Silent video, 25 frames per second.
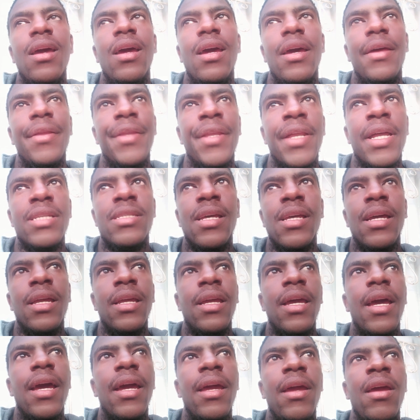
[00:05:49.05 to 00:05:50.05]
and then I say,
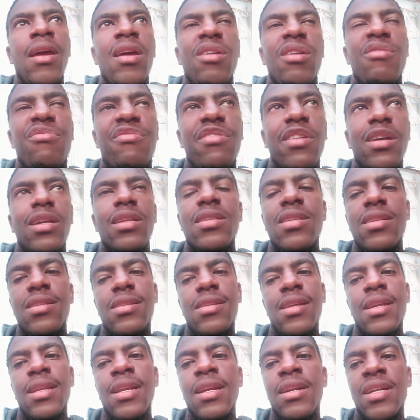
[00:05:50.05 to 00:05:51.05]
hey, if you're
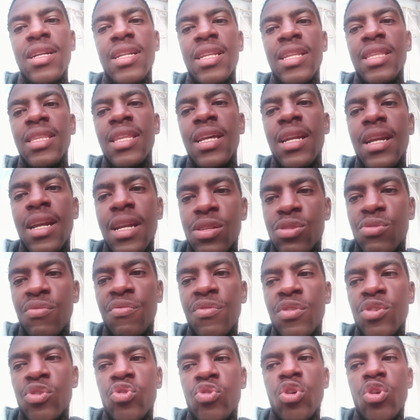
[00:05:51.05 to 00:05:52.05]
interested in reading the rest of
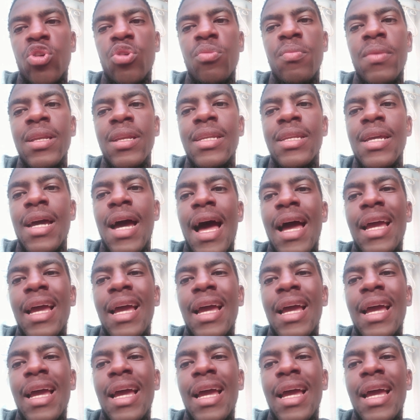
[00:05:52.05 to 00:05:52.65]
this document,